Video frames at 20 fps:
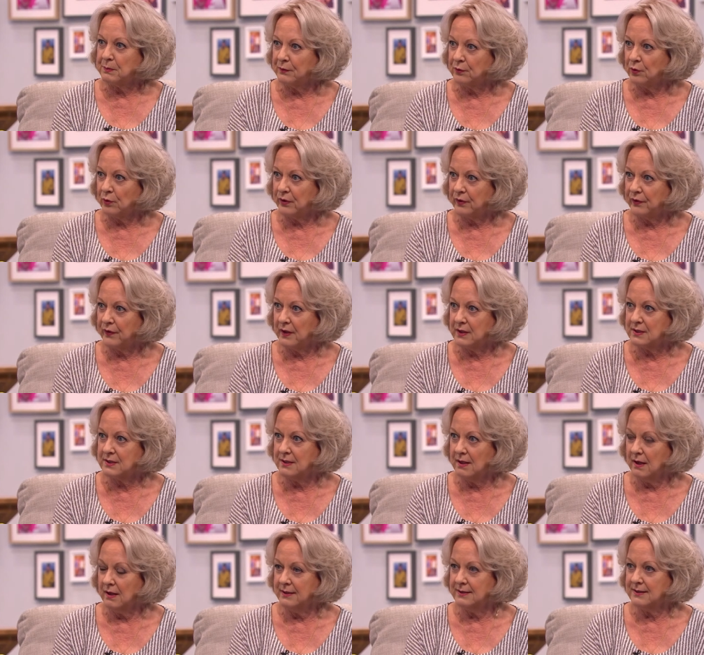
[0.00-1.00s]
before the
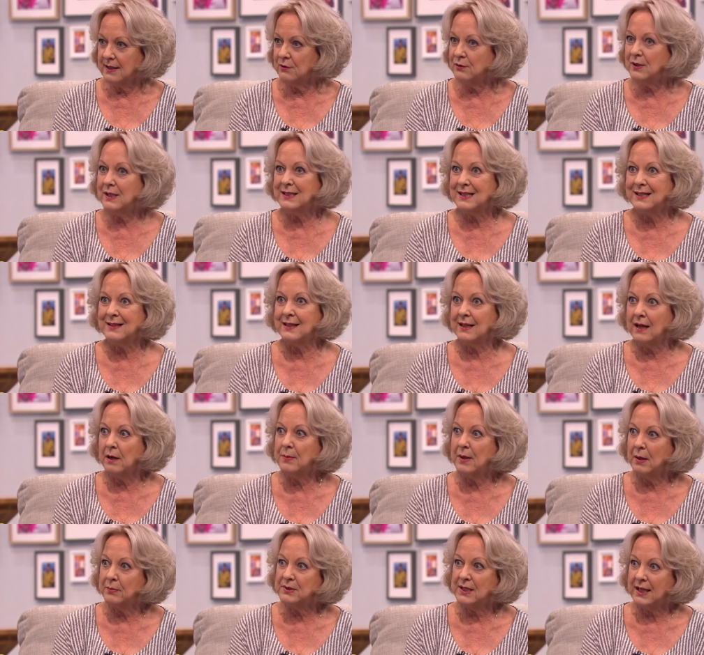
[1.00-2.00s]
first night. I really didn't think
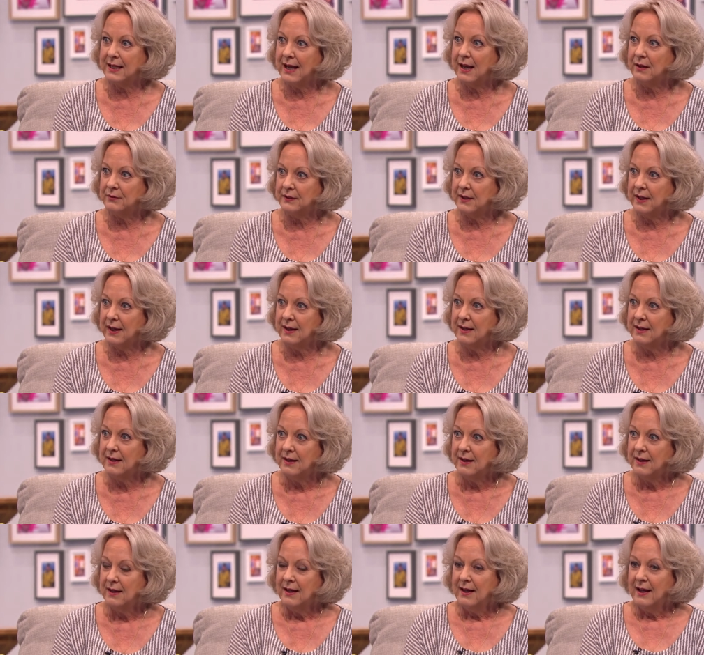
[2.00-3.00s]
I'd be able to get out there.
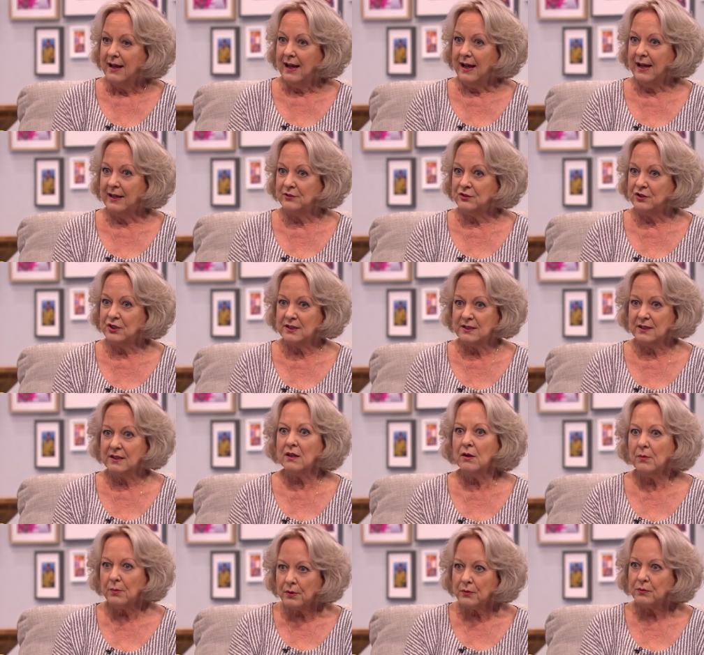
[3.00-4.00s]
And she
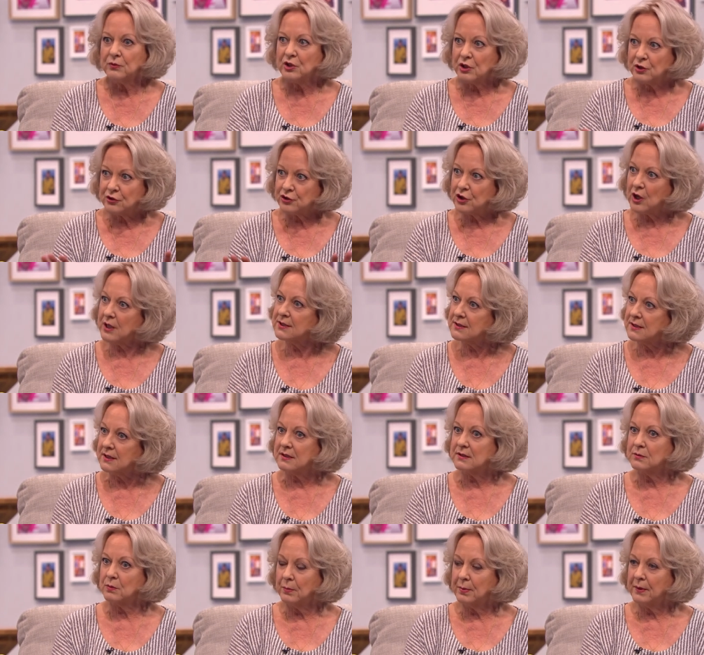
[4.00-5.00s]
said, come on, just trust
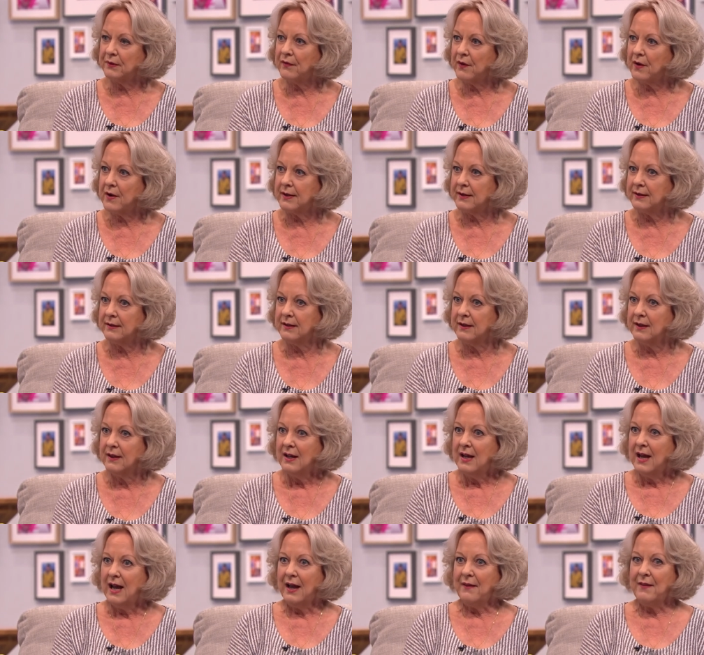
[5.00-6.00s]
us, we'll be fine. Yeah.
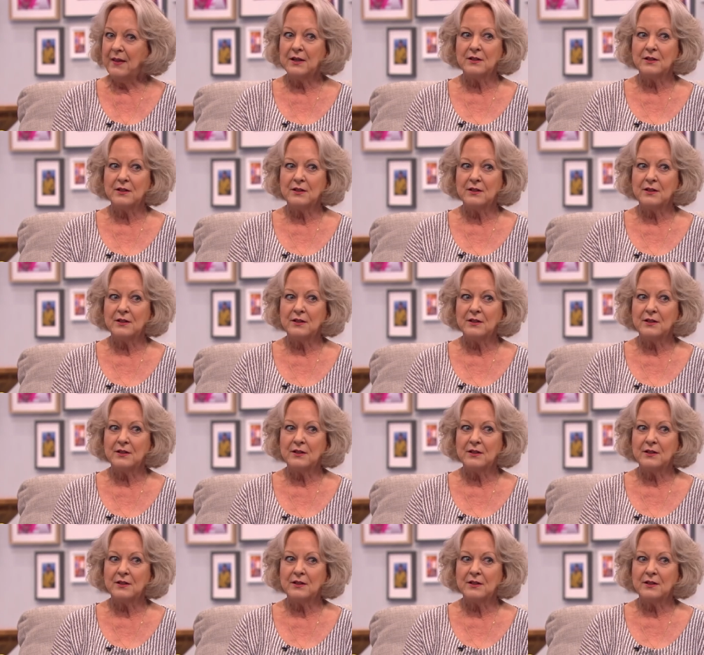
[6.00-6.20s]
And